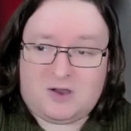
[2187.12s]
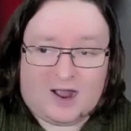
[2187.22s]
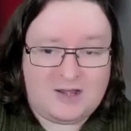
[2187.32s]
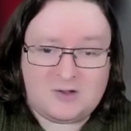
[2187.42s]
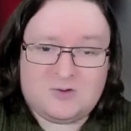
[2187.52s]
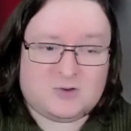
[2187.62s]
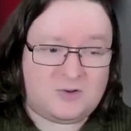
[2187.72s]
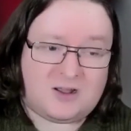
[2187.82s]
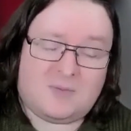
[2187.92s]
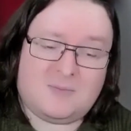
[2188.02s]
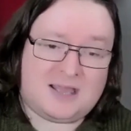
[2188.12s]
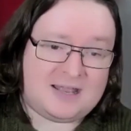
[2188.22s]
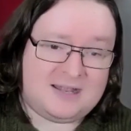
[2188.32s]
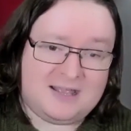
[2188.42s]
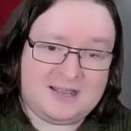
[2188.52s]
I know you're not
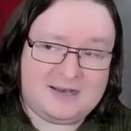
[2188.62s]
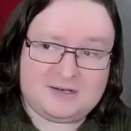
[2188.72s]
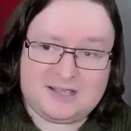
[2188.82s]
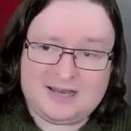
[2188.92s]
coming in